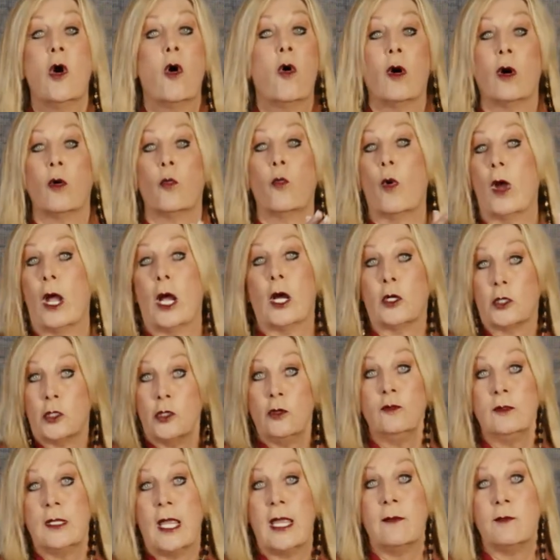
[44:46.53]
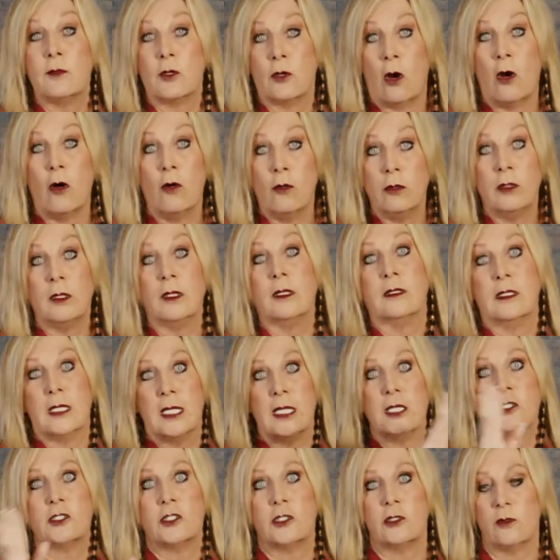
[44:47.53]
or you name your own
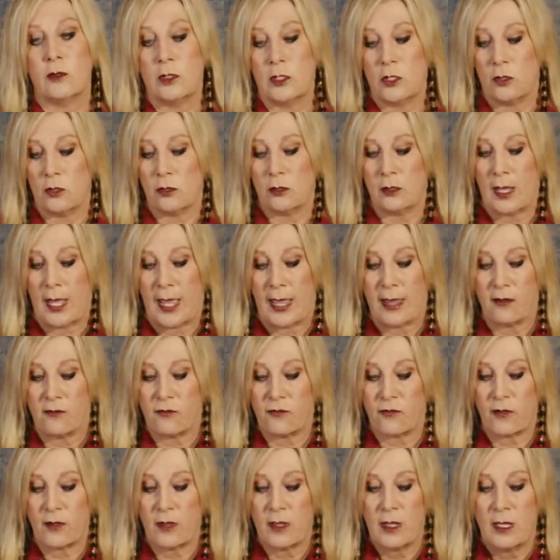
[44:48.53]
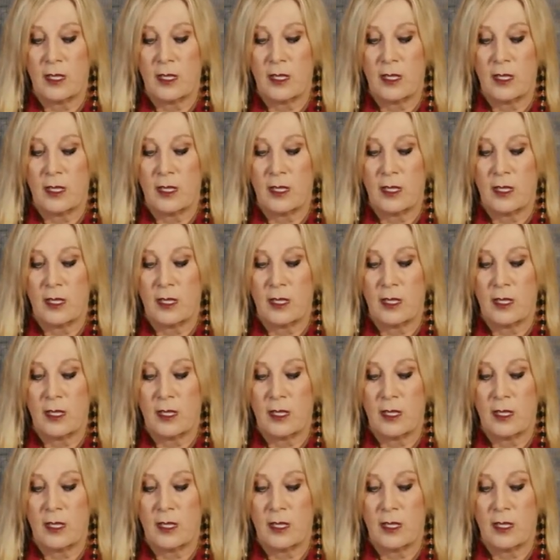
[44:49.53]
issue in your life,